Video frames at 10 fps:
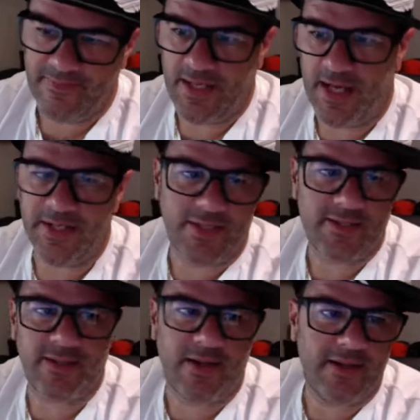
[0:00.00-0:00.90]
I just
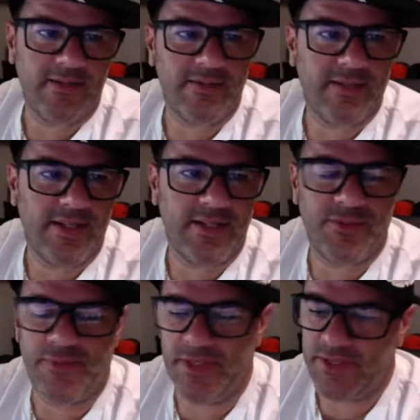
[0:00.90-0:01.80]
started. I
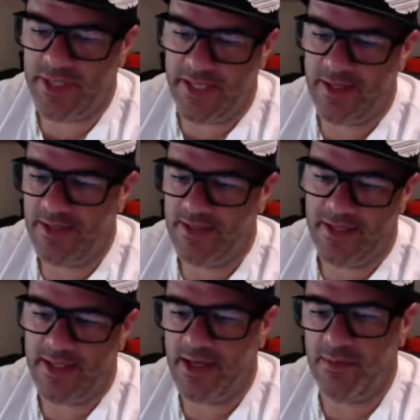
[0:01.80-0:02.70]
just finished air,
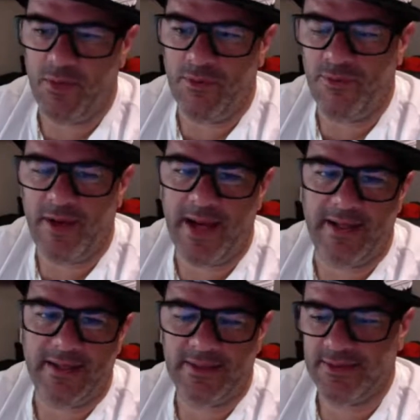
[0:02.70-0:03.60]
and now I'm on
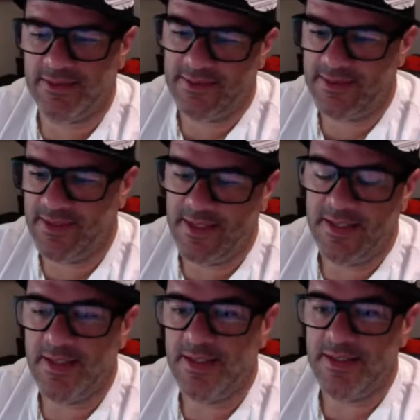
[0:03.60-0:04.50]
fire.
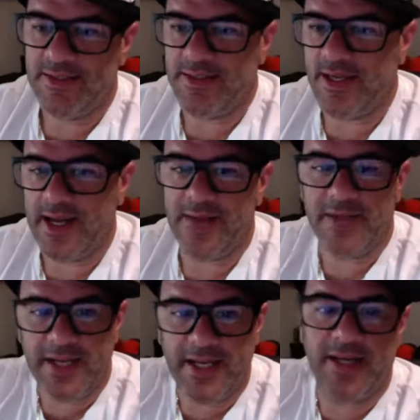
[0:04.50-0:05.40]
So you got to have
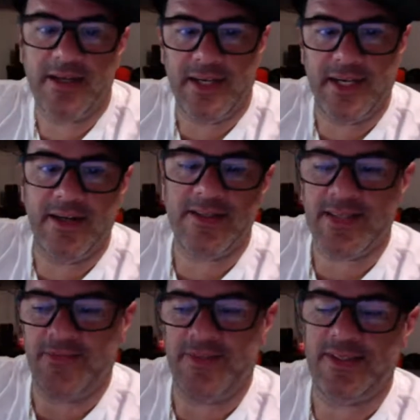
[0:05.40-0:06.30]
the air. Air is
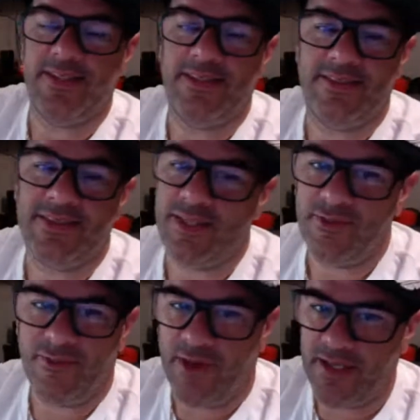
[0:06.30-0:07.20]
everything. Then the
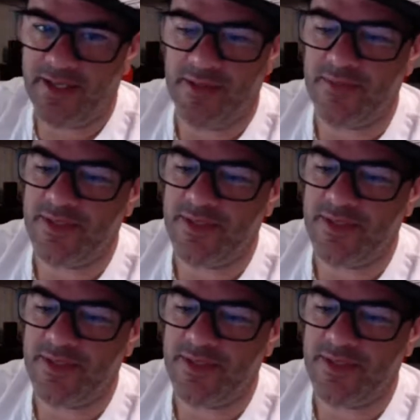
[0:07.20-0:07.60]
fire comes